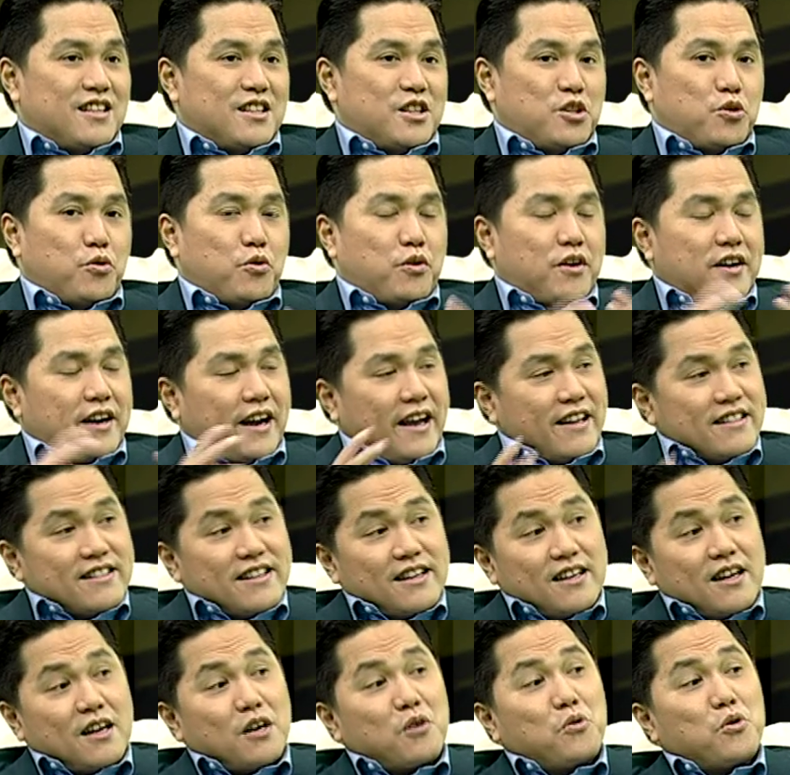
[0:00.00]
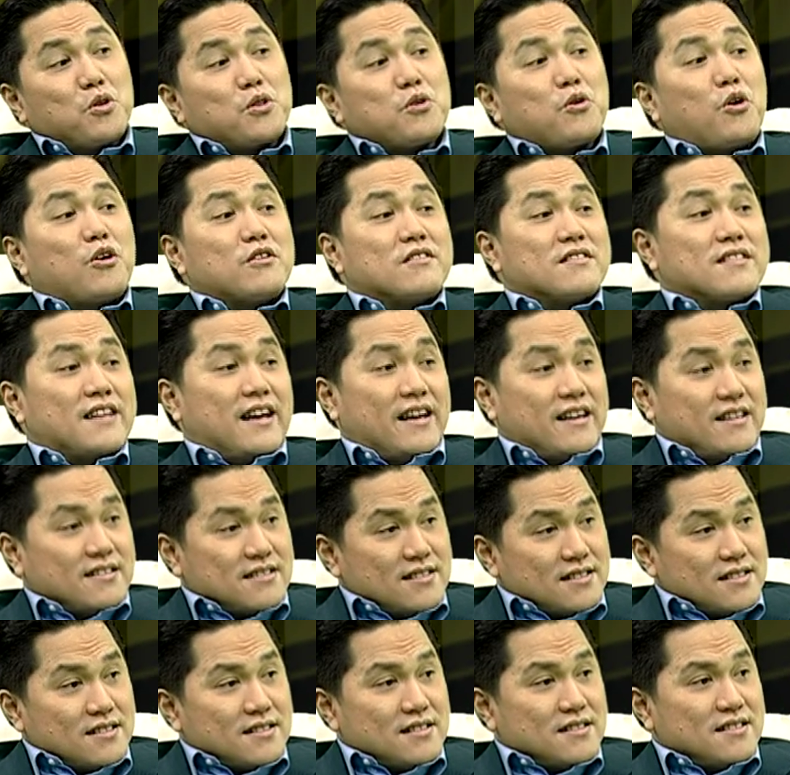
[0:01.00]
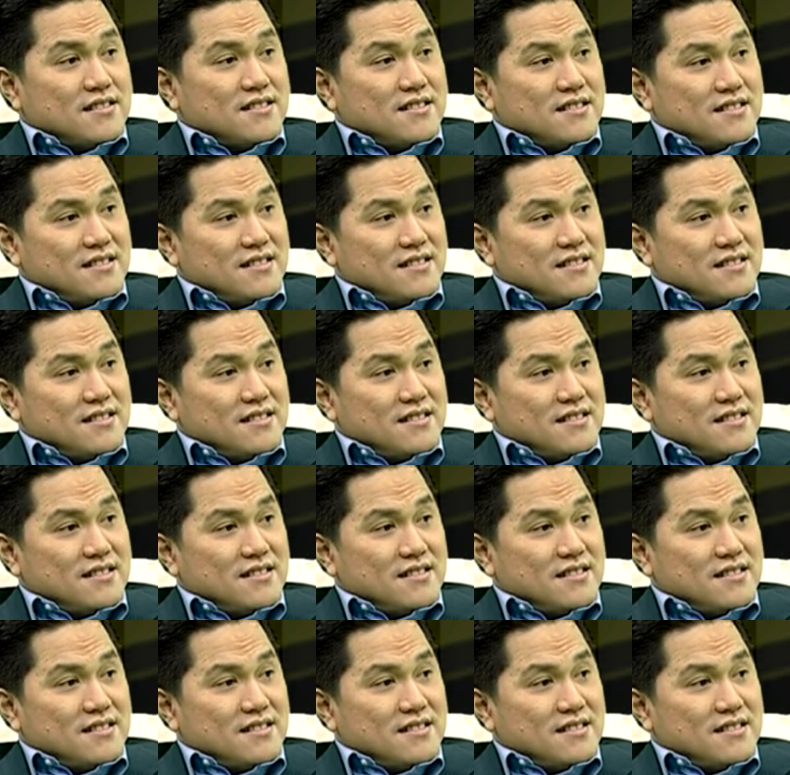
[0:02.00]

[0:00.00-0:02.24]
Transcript: To creating a good contents,